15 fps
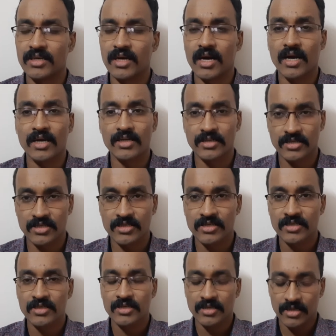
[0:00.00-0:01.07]
aunt
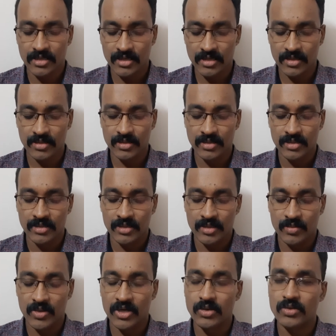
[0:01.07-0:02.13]
uh,
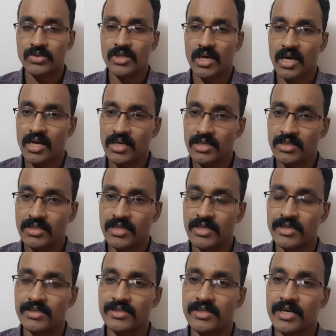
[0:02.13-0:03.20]
Marlowe's aunt
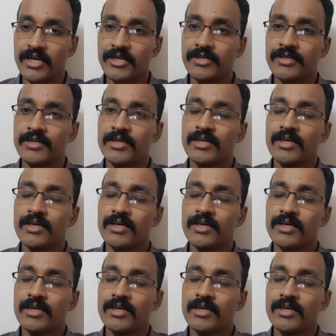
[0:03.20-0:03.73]
thinks that